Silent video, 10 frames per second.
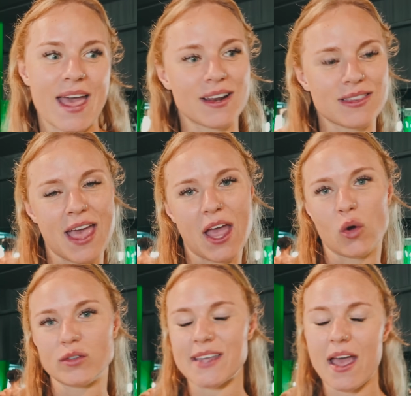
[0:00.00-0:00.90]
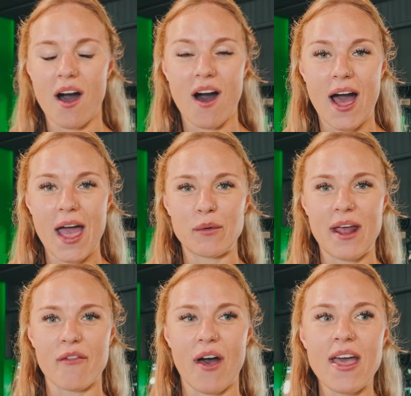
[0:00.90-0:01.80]
anything or say hi,
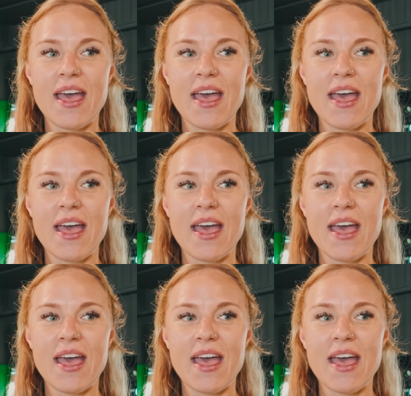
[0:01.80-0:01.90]
whatever,